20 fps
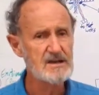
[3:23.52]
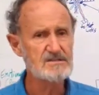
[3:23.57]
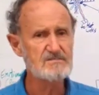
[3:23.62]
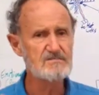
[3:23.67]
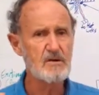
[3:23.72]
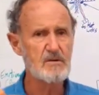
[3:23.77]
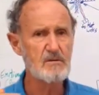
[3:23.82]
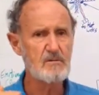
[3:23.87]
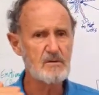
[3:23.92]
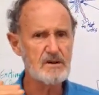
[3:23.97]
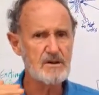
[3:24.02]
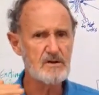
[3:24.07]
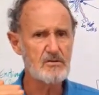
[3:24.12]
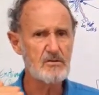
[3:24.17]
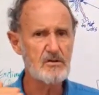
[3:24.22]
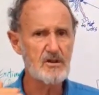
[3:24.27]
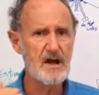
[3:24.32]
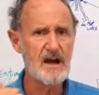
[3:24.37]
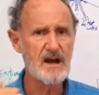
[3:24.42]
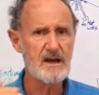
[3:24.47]
It's what we
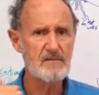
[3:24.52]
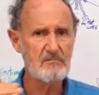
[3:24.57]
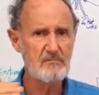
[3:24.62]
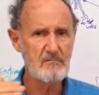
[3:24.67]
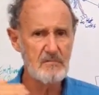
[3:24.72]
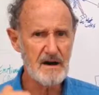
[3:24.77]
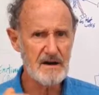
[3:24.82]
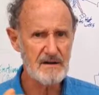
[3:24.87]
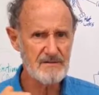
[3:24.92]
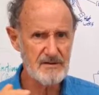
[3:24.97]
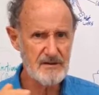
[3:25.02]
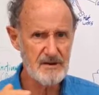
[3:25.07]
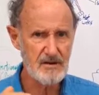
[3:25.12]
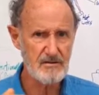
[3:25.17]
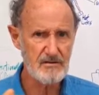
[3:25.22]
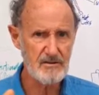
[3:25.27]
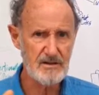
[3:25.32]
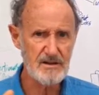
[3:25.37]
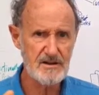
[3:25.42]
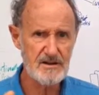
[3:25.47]
call unbuffered
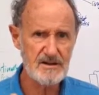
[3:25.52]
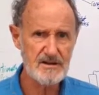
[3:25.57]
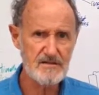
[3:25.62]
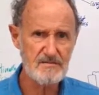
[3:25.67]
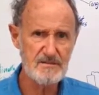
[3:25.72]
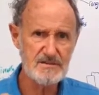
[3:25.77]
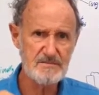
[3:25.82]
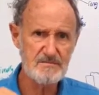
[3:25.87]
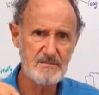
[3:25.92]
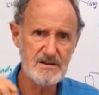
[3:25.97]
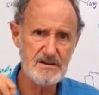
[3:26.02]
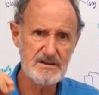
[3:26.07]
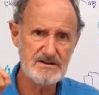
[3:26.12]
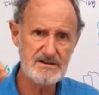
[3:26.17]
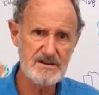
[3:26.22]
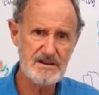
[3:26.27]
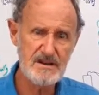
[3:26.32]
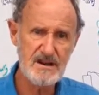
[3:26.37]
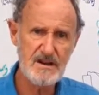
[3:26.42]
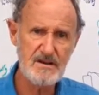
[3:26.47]
alkalinity, which
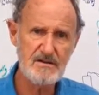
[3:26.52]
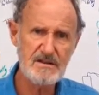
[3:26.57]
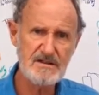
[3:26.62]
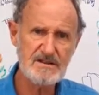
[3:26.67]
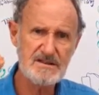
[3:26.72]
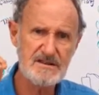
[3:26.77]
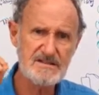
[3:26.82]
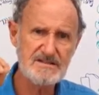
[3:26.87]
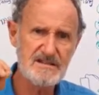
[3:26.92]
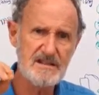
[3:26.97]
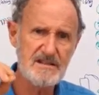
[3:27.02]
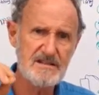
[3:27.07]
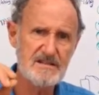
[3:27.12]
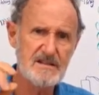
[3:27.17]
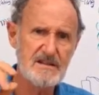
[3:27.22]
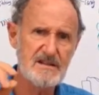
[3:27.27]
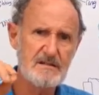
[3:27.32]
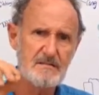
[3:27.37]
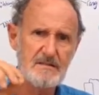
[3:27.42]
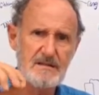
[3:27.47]
means that it only takes a
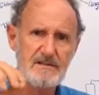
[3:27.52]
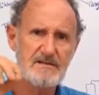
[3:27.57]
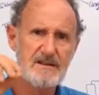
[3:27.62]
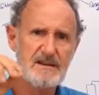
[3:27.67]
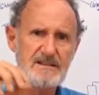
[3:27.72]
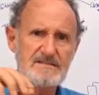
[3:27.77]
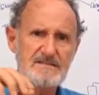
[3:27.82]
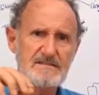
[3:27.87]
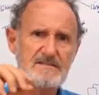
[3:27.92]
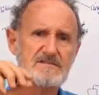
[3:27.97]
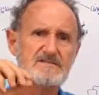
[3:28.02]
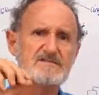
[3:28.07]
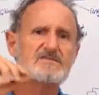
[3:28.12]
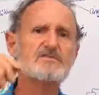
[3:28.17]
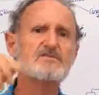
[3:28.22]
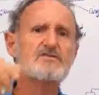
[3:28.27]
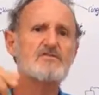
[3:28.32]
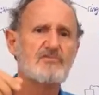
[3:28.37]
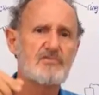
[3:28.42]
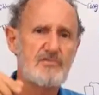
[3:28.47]
little bit of acid
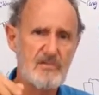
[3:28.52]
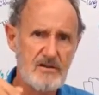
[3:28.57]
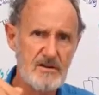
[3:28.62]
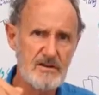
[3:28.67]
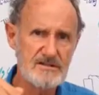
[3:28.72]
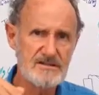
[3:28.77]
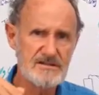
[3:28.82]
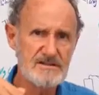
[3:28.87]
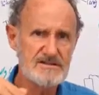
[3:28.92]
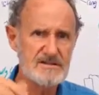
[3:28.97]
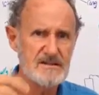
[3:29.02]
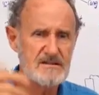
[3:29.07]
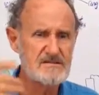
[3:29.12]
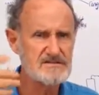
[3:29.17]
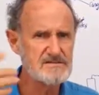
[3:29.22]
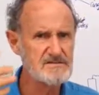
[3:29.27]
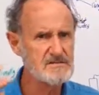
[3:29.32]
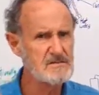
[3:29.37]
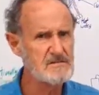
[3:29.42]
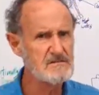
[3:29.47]
to neutralise it.
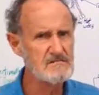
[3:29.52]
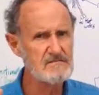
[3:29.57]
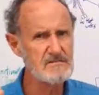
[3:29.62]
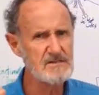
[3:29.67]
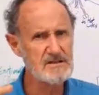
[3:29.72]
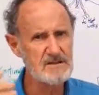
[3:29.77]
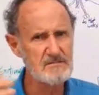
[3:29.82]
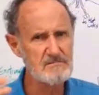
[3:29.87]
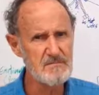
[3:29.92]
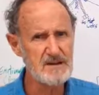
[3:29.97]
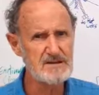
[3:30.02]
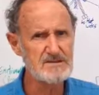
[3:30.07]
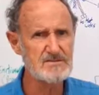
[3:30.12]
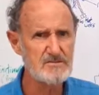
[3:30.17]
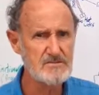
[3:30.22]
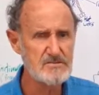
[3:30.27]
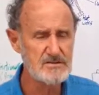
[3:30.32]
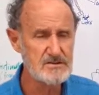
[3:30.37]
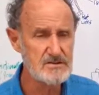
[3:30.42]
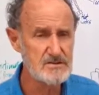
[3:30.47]
So it's not really
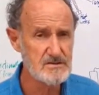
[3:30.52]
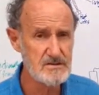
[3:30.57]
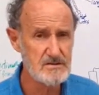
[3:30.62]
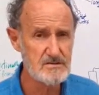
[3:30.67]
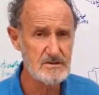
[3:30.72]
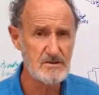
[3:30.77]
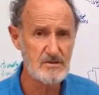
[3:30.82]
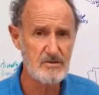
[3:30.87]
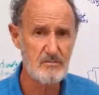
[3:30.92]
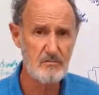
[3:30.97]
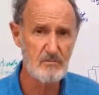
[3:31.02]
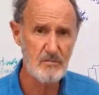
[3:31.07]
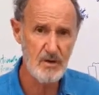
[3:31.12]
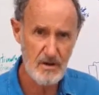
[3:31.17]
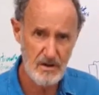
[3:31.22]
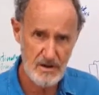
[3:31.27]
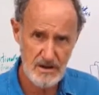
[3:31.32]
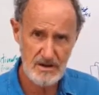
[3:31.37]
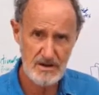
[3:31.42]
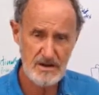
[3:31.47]
much good to you in your
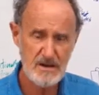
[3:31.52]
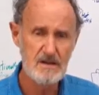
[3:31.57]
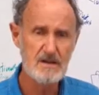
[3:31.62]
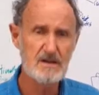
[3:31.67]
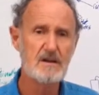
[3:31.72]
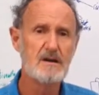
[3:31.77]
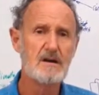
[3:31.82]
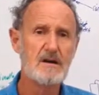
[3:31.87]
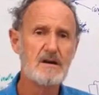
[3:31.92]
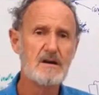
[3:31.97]
body